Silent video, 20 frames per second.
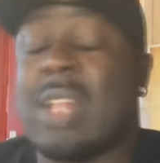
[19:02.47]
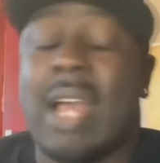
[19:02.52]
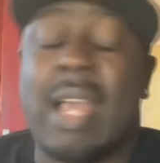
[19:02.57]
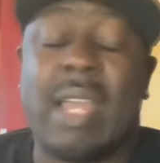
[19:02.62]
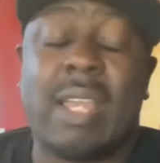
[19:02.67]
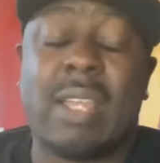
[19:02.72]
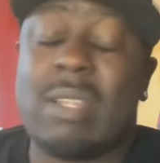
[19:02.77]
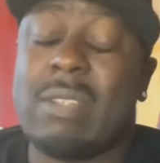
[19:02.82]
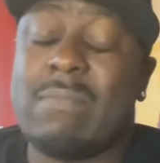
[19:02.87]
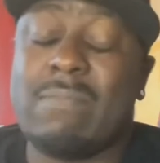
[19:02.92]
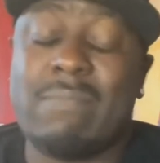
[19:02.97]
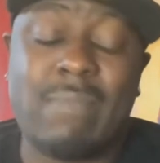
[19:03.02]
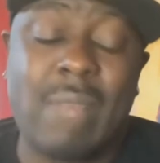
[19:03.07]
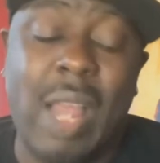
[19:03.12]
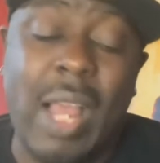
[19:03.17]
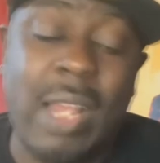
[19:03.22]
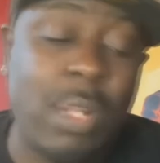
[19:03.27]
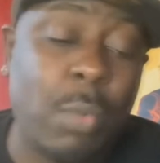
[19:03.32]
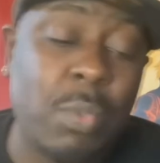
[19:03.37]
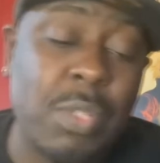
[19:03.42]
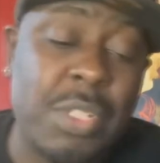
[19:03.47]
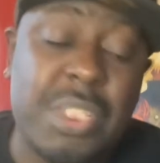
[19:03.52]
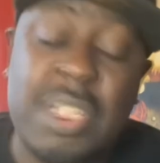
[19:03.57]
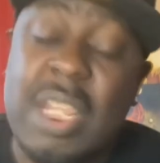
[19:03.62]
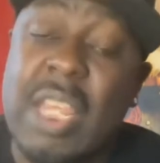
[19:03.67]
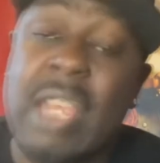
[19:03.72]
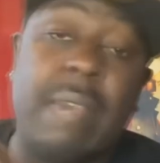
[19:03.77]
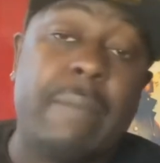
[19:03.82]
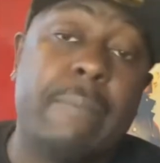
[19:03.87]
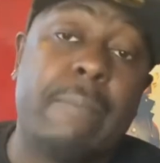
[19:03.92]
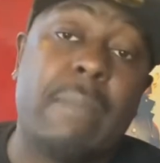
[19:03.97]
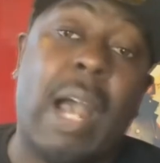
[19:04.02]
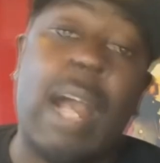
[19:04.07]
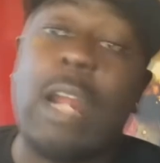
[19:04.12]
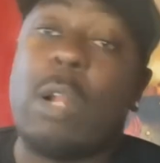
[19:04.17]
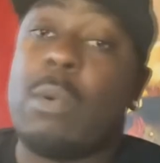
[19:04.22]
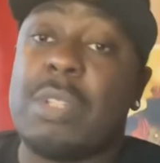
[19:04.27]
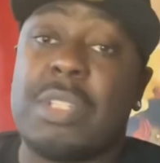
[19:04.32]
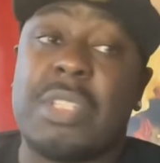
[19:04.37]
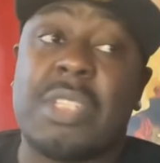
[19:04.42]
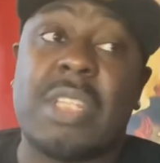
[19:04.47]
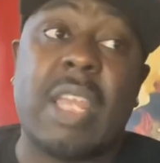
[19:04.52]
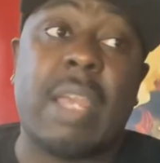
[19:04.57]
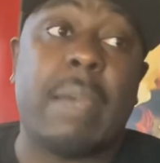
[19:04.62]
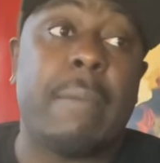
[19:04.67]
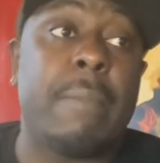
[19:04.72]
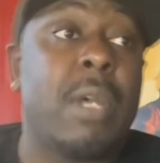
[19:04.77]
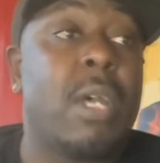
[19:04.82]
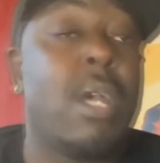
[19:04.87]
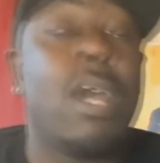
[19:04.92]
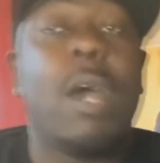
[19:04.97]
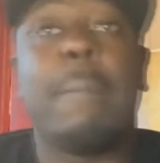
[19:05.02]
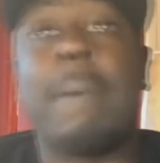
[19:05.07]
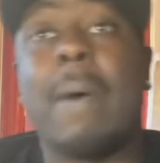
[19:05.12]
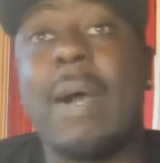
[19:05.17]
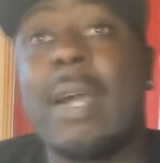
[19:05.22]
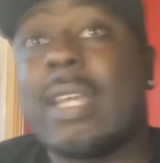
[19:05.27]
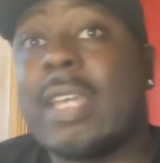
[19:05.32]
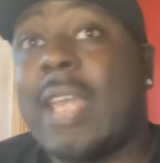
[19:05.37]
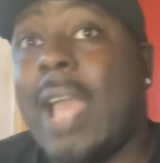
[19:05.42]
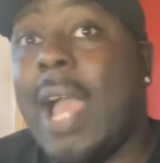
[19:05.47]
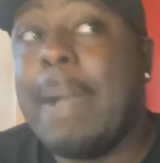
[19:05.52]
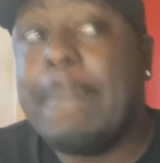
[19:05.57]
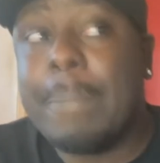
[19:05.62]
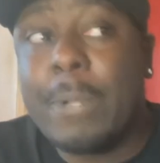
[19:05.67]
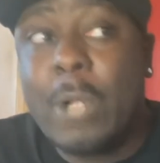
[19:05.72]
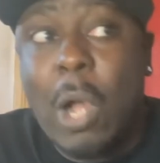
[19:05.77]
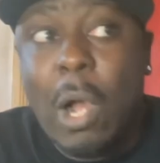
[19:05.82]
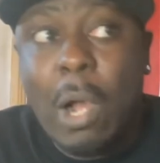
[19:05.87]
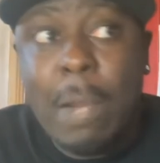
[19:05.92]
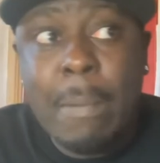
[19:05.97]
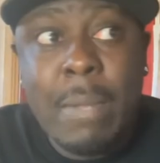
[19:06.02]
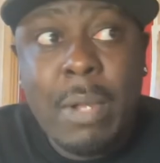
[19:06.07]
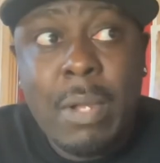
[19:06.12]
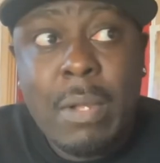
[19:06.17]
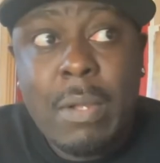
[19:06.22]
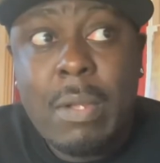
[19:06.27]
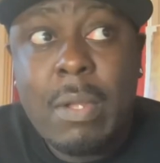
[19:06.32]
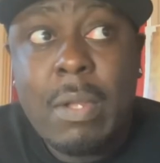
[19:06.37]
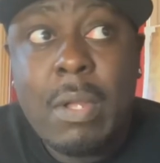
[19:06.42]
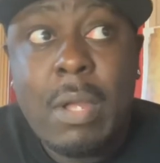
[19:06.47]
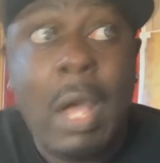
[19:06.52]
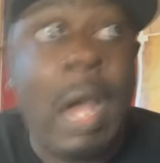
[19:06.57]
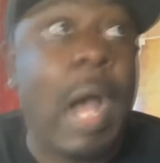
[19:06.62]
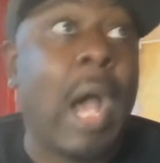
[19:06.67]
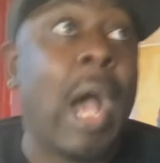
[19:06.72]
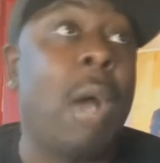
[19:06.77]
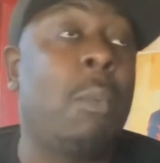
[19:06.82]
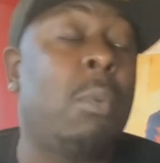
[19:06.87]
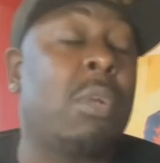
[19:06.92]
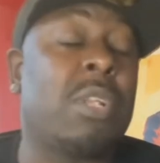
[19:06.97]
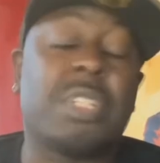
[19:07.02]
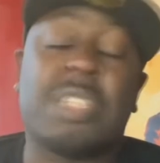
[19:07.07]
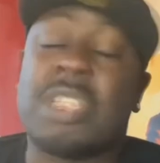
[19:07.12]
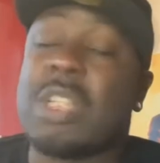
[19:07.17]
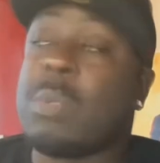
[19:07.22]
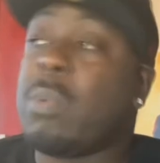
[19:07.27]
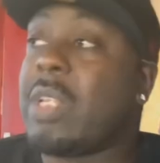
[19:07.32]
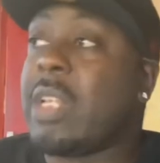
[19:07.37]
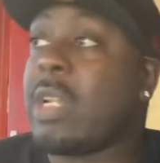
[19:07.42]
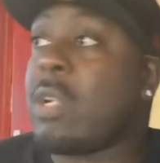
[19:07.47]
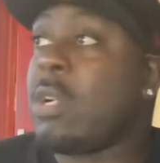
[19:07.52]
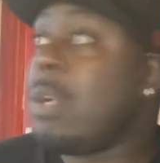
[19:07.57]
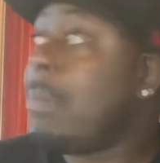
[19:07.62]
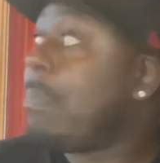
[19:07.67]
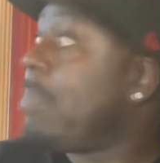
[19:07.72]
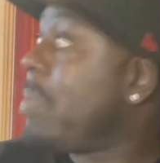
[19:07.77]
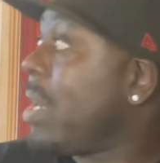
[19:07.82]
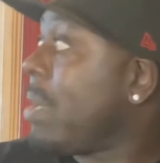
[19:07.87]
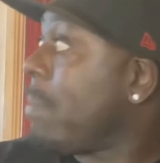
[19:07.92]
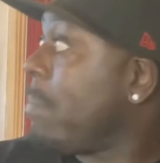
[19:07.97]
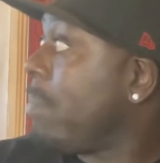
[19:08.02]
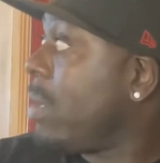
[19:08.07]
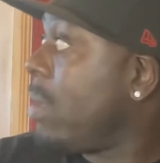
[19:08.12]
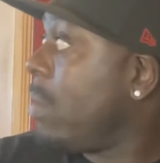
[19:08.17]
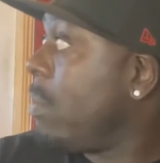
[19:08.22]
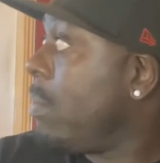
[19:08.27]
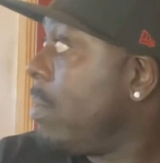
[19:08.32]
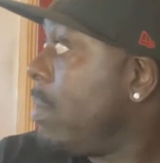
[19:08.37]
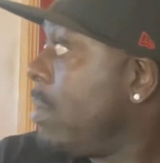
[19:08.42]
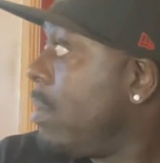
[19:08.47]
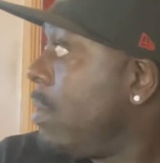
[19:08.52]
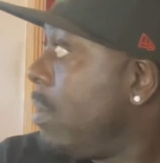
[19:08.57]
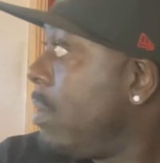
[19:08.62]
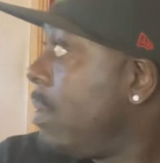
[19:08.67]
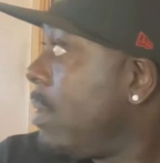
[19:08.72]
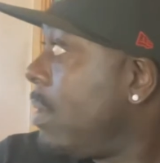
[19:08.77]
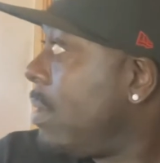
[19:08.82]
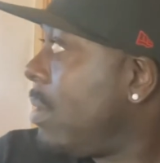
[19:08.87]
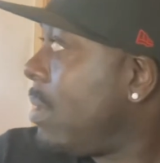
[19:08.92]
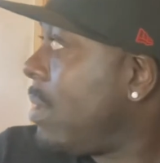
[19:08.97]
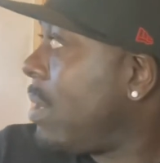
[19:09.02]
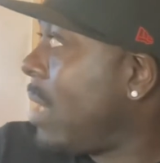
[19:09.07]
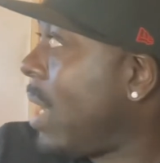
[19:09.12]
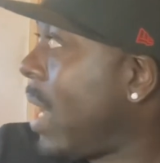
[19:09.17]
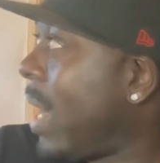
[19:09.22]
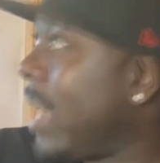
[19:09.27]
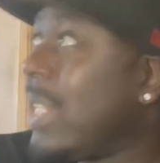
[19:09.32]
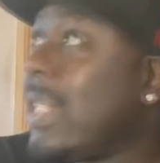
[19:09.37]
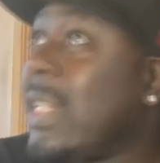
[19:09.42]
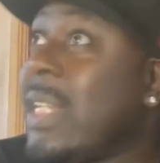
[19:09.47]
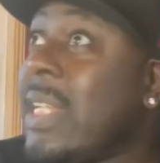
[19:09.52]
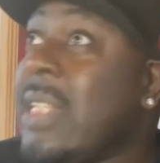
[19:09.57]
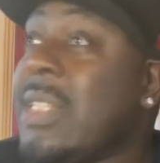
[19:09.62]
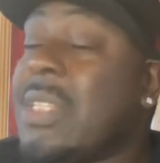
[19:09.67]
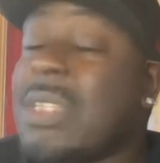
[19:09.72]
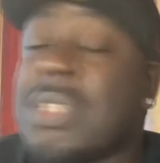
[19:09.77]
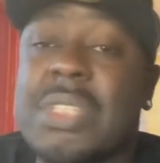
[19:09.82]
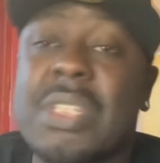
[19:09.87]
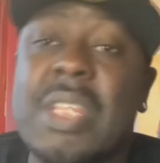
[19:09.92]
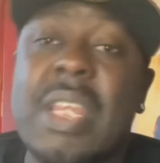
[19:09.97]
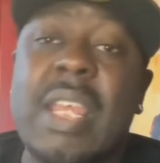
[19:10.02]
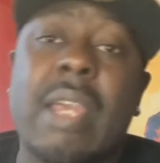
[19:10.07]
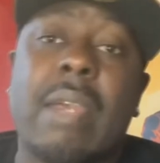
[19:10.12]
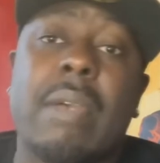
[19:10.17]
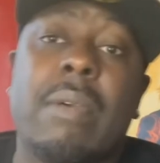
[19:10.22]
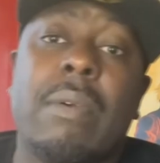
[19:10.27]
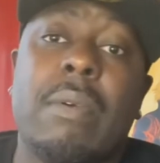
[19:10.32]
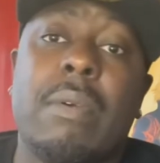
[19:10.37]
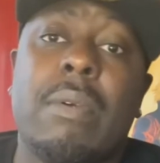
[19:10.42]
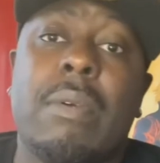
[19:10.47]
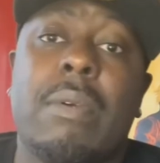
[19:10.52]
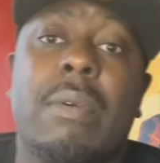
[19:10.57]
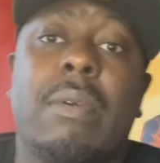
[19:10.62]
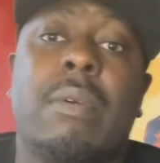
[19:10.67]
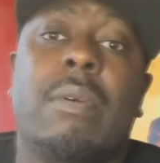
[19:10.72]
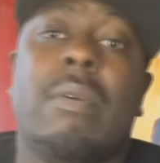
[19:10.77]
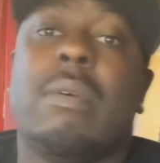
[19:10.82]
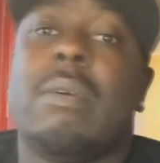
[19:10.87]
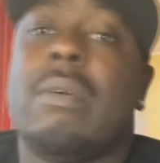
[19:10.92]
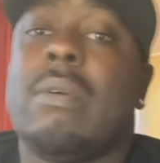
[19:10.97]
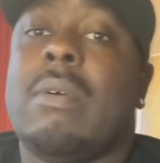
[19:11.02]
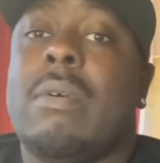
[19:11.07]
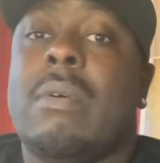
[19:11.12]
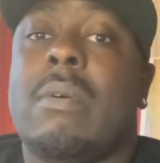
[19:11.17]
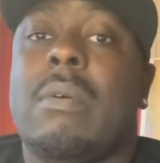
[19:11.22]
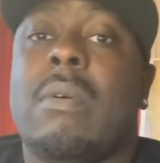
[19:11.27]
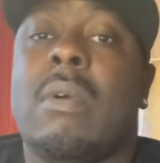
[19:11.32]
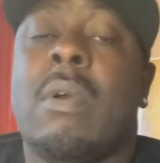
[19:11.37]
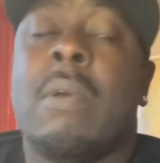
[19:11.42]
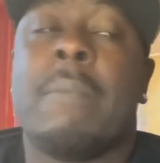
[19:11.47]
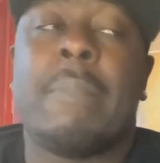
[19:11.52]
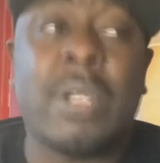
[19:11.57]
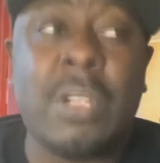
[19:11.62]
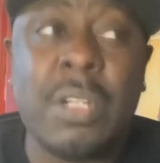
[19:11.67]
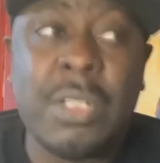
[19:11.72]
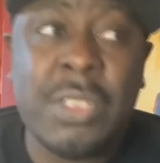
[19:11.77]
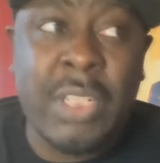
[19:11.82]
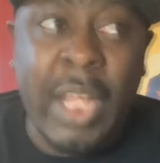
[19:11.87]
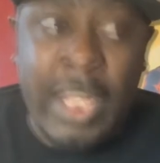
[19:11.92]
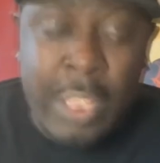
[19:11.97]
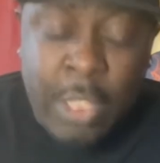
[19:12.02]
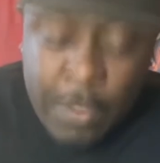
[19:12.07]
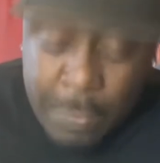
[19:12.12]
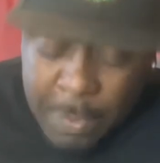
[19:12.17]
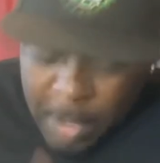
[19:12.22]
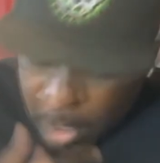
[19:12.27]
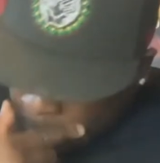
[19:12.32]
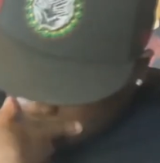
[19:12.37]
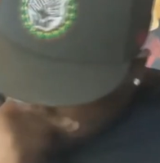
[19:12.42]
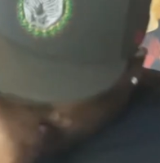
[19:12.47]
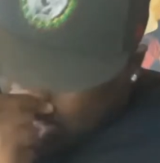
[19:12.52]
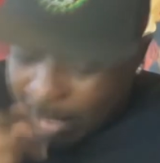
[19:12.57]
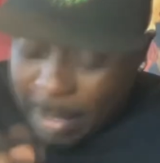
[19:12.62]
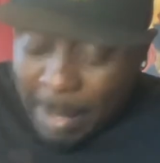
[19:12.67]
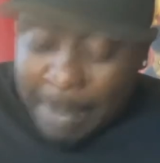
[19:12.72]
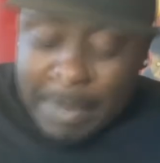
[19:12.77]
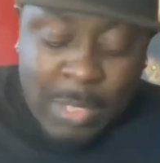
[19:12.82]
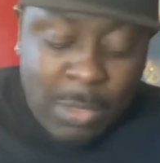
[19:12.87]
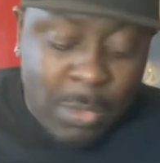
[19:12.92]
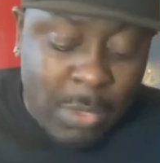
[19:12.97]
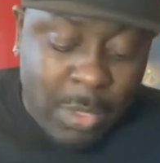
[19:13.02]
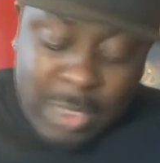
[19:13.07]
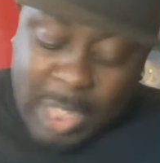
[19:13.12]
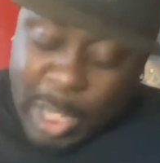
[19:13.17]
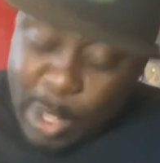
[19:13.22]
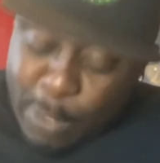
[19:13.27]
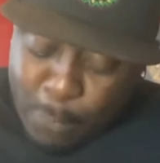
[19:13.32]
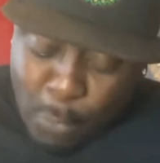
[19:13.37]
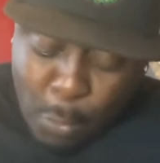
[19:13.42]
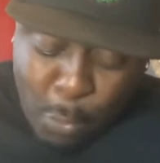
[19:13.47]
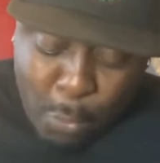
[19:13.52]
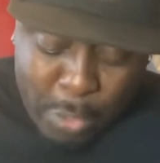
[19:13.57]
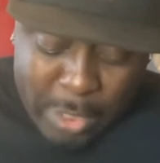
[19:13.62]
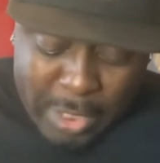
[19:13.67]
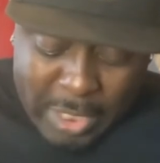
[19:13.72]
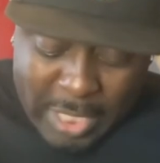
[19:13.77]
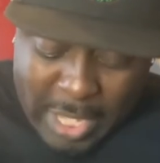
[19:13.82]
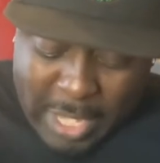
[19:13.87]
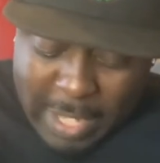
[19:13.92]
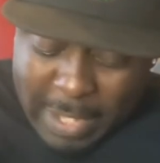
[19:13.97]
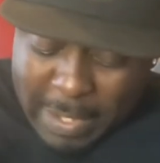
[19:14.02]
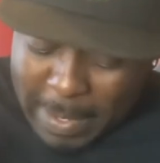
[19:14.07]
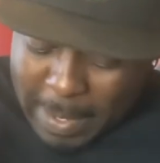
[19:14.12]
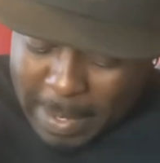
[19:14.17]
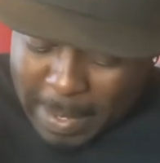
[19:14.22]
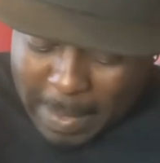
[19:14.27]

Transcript: Like, I don't want to see it. I don't want to see it. But Capcom, I want to see what they're going to bring, bro. I need to see it. Because they, you know that, I mean, look, they've already...